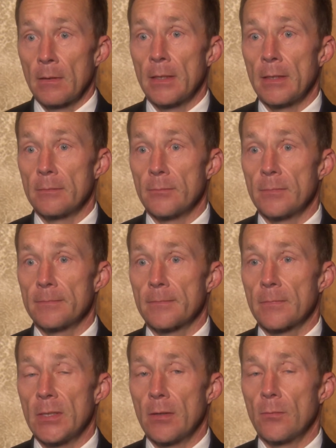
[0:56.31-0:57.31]
and
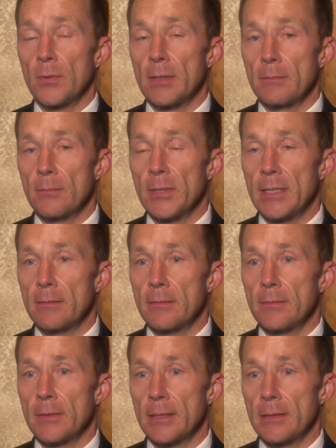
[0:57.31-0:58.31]
you know we we
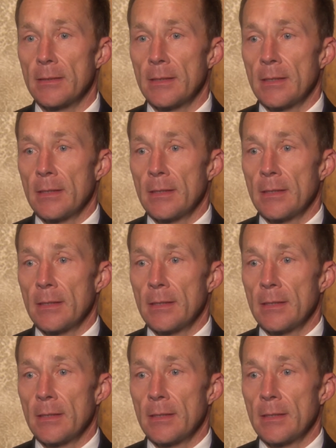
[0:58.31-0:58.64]
we